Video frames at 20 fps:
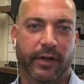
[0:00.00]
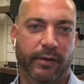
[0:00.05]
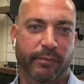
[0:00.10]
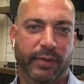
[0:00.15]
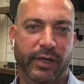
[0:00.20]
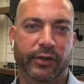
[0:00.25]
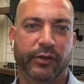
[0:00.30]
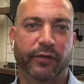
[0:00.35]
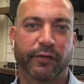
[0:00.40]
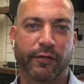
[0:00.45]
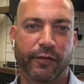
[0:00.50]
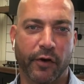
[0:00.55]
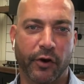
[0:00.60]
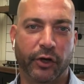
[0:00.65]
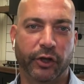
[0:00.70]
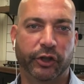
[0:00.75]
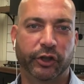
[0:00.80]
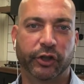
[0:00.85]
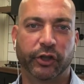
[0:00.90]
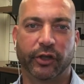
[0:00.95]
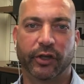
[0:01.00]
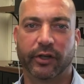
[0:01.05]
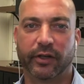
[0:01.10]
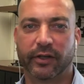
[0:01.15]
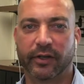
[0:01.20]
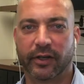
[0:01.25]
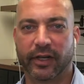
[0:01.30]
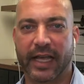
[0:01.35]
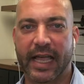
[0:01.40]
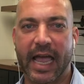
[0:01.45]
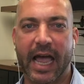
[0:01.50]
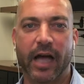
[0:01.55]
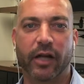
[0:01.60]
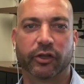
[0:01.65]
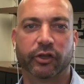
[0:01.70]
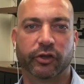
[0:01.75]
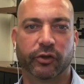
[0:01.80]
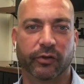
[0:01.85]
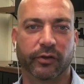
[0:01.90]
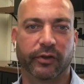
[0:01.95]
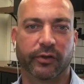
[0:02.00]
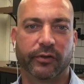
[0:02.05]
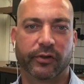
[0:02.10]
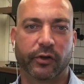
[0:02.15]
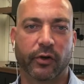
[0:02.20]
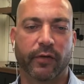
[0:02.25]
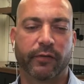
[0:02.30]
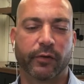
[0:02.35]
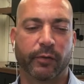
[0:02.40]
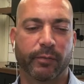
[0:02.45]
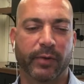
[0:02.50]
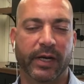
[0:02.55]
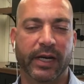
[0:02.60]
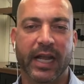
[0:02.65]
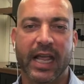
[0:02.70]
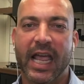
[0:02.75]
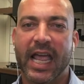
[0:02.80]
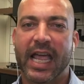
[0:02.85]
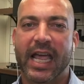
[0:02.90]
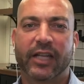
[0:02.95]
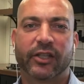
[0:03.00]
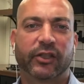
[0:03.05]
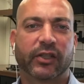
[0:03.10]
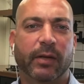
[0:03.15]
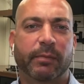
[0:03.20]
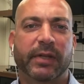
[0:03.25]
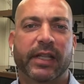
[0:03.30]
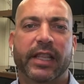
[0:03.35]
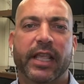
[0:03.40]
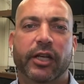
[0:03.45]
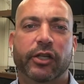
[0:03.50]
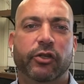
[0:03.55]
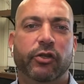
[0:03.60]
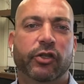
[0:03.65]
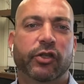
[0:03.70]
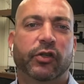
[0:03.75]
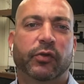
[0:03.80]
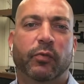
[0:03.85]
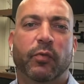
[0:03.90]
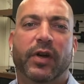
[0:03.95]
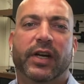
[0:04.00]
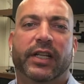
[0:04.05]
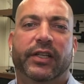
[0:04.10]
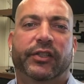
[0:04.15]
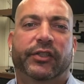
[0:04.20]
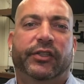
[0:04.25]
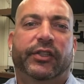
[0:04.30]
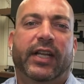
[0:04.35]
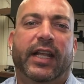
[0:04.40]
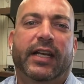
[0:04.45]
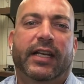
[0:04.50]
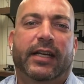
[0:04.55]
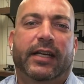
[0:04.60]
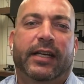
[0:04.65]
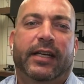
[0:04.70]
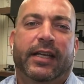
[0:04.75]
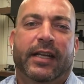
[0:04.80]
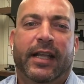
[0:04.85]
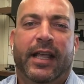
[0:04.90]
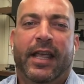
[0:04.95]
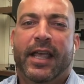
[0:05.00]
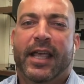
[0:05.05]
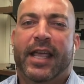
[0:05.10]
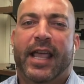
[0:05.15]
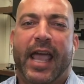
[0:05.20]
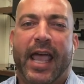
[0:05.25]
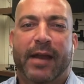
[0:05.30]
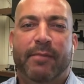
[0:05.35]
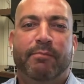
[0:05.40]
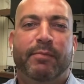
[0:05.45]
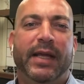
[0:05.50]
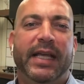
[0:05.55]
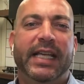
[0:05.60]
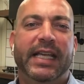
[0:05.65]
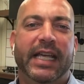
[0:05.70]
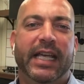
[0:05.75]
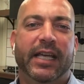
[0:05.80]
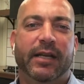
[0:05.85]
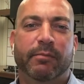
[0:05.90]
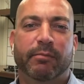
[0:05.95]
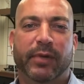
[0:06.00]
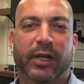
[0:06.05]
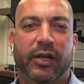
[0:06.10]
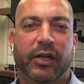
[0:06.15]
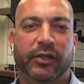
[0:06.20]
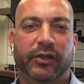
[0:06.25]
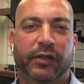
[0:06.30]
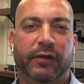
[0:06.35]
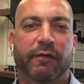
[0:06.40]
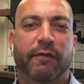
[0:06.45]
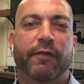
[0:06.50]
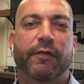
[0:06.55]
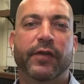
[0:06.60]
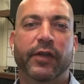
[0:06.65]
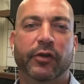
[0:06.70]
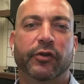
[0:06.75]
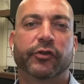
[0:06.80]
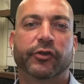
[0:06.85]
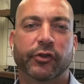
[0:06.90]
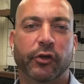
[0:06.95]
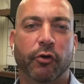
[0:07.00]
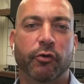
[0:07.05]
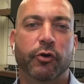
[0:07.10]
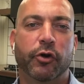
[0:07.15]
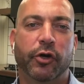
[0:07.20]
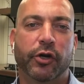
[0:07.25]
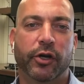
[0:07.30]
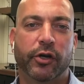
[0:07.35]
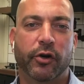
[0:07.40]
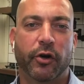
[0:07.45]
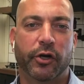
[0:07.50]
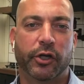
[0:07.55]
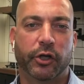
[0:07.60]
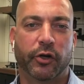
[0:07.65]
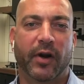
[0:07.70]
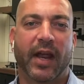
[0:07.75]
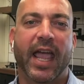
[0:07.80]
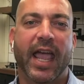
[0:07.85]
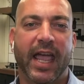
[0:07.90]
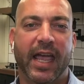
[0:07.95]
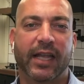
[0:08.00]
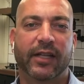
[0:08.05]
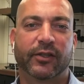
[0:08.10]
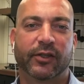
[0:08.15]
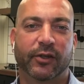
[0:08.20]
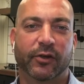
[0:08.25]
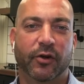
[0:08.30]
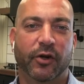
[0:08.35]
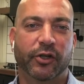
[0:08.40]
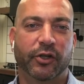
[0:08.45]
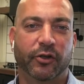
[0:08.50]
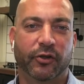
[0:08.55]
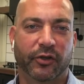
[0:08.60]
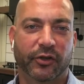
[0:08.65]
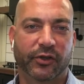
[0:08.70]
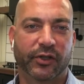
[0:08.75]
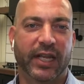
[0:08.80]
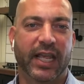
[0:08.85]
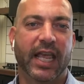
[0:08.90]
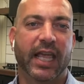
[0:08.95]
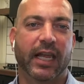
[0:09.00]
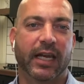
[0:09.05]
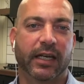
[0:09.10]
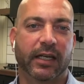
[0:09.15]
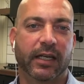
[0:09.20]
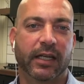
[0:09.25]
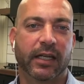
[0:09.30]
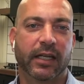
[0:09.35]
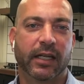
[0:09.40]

piece of furniture, a couch or a sofa, but it's something that you just want to sit and be in because it feels so good on your hands and on your skin.